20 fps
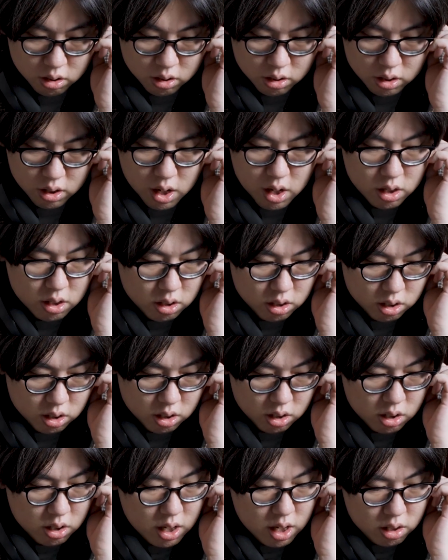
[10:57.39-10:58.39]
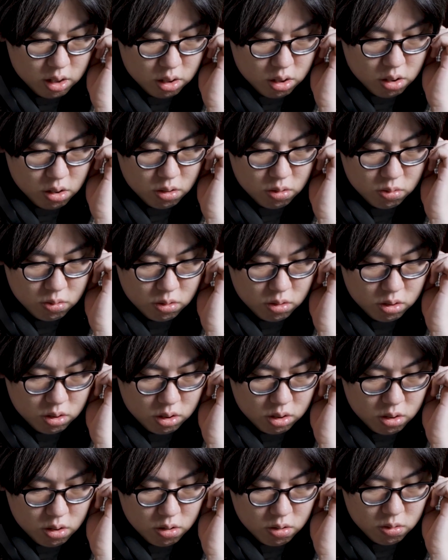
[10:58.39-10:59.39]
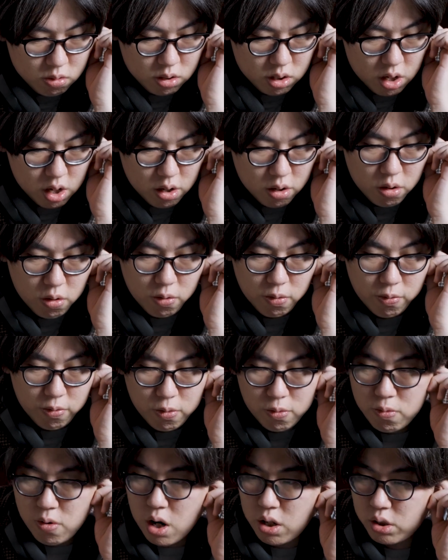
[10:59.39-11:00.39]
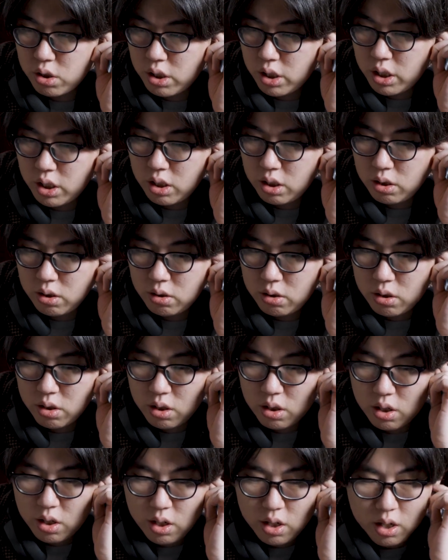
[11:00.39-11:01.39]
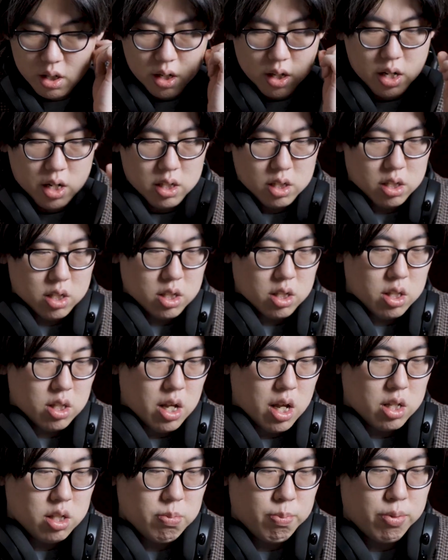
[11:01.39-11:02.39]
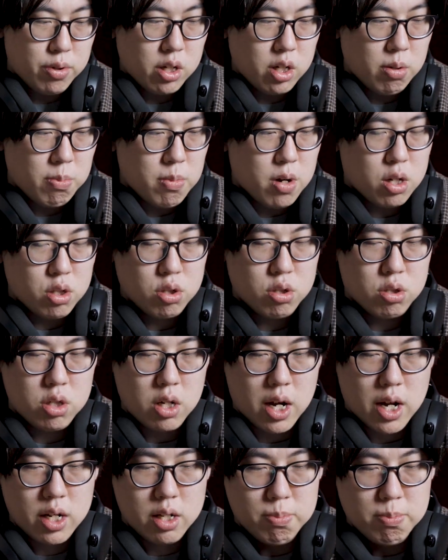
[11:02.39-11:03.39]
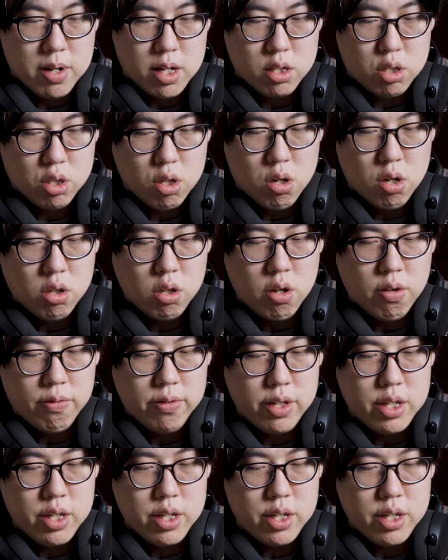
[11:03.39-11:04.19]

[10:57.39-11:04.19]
Yes, that's all. So thank you for watching. I think that's pretty much my thought of